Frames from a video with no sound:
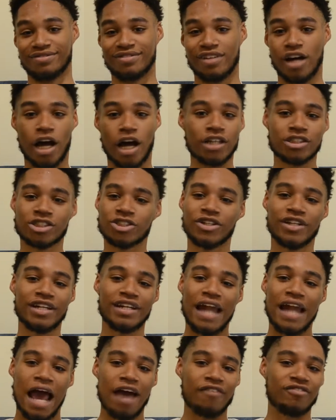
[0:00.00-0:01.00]
Oscar
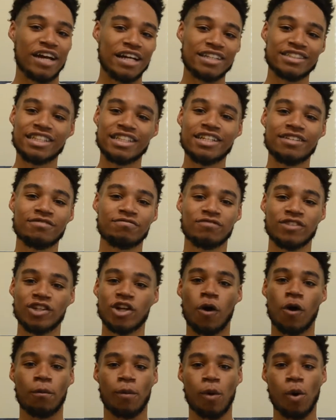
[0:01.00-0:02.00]
didn't have 19,
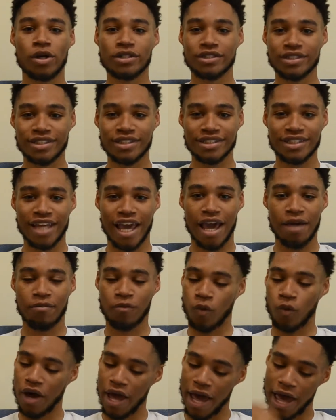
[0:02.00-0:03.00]
boards in this game.
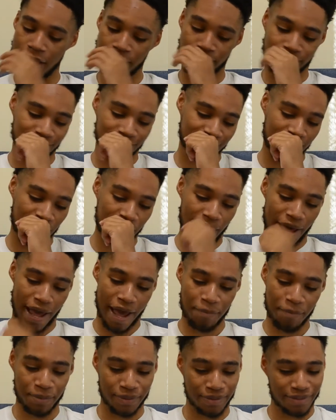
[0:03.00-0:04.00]
What happened? Something
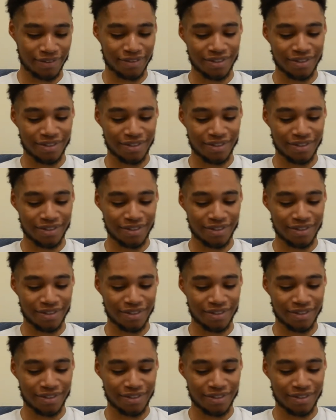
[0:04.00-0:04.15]
happened.